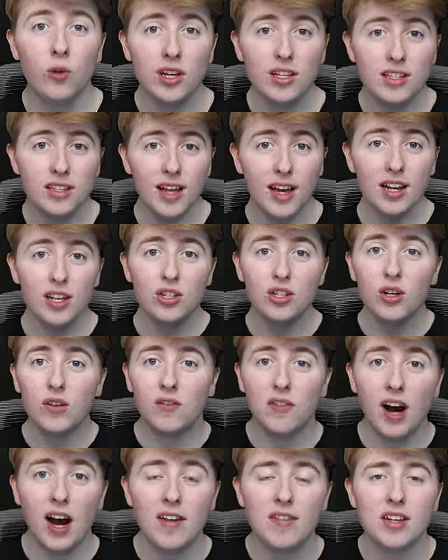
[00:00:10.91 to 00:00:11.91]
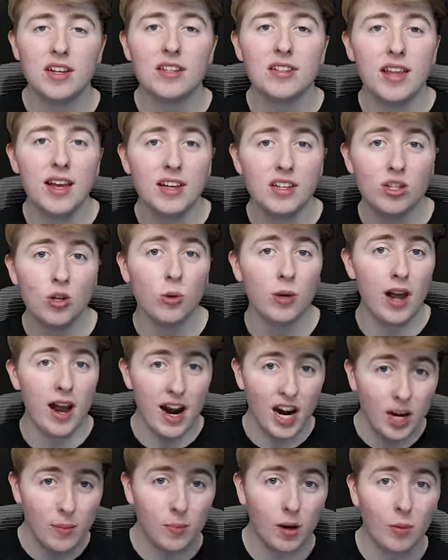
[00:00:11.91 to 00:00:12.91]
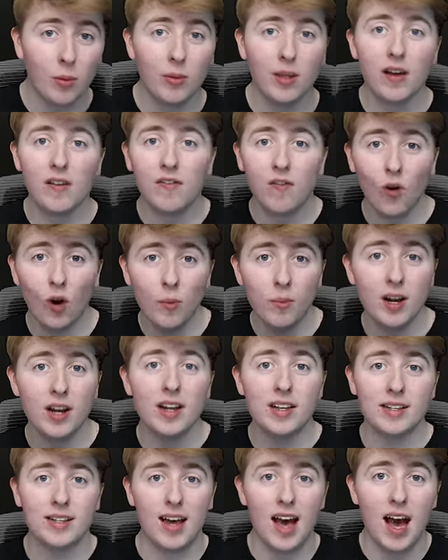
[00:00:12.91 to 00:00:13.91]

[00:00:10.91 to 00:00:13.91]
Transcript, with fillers: reason that he survived is thanks to an air bubble that formed in his